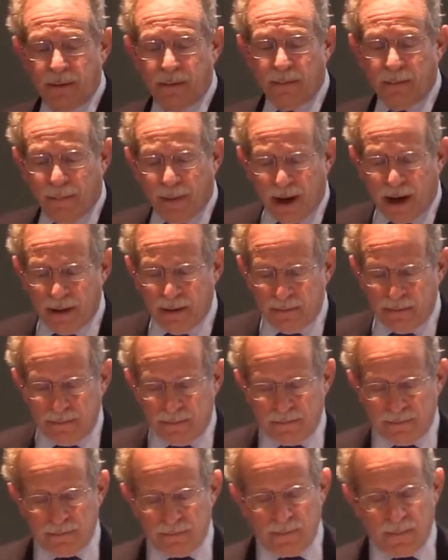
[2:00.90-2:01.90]
but
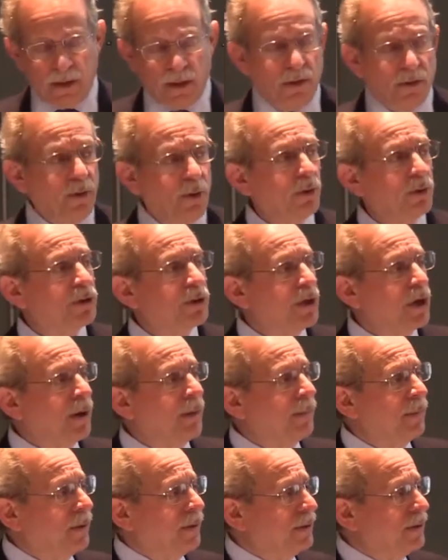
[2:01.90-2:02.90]
those
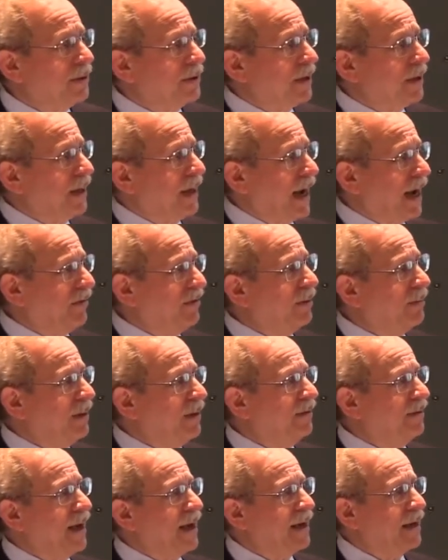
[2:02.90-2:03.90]
numbers have to
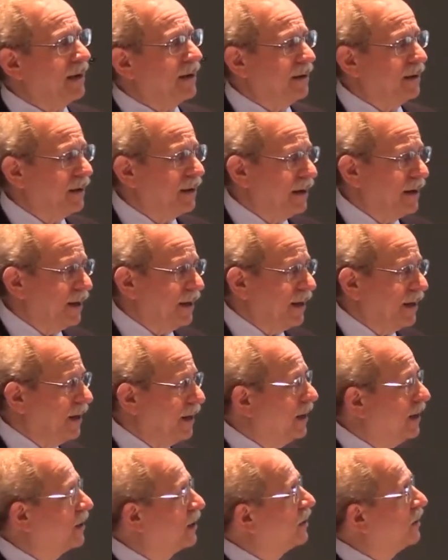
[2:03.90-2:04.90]
be taken
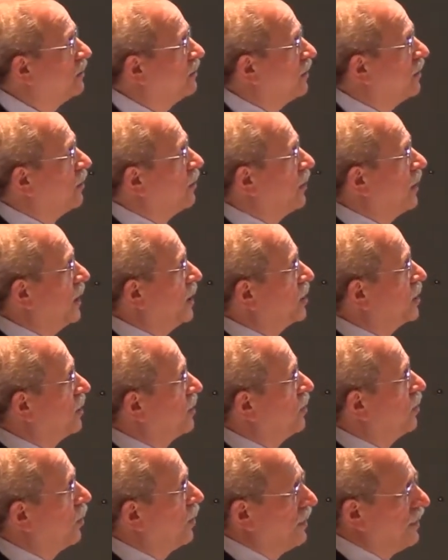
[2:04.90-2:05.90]
in
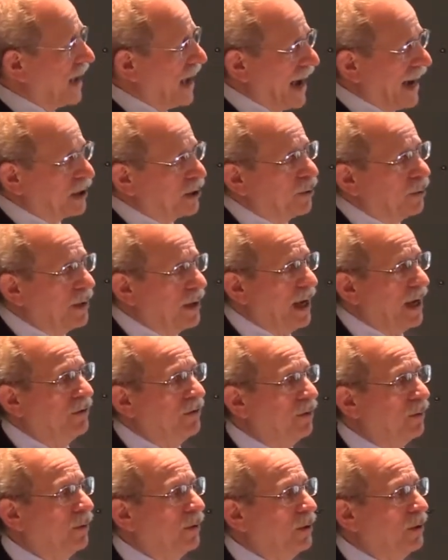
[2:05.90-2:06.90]
consideration with the actual
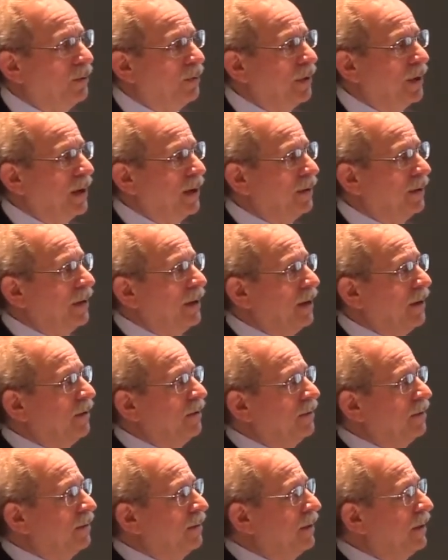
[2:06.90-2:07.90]
case that
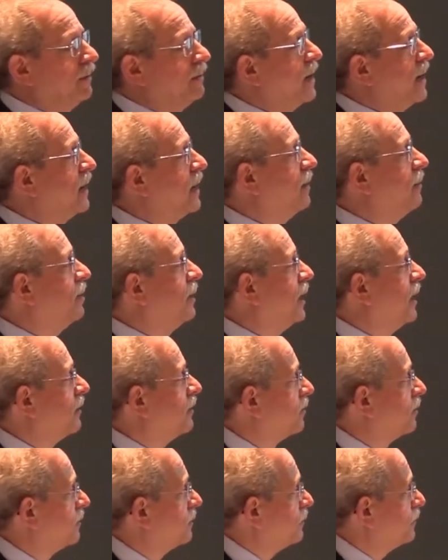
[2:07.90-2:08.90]
is taking
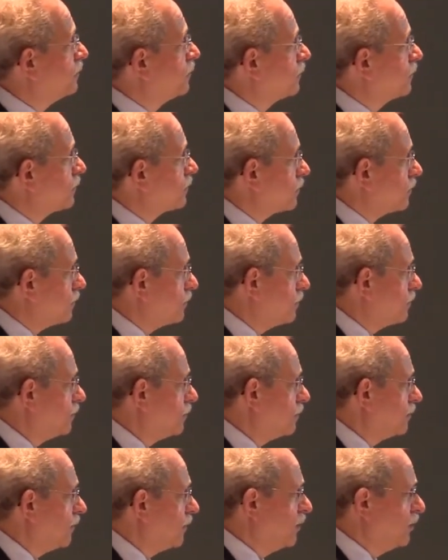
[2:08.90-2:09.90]
place.
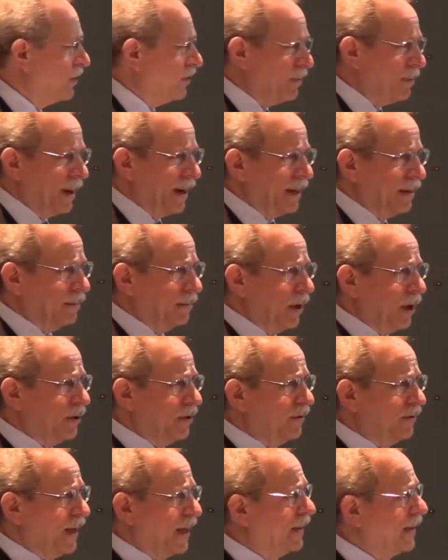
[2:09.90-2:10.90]
Does everybody
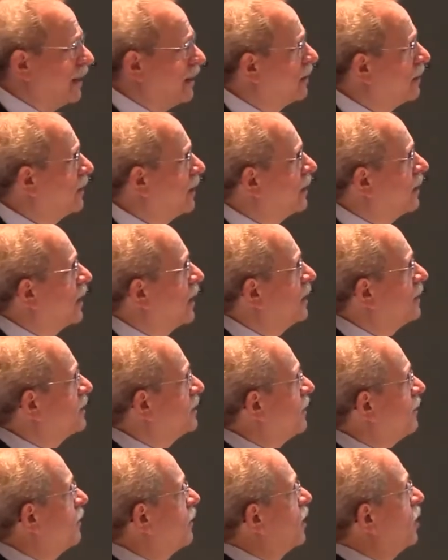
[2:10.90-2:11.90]
understand that
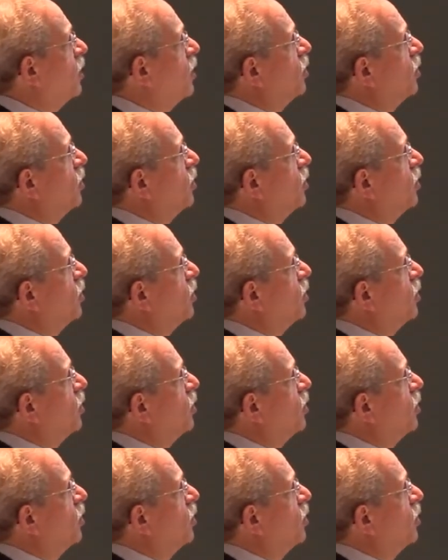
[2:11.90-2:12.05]
concept?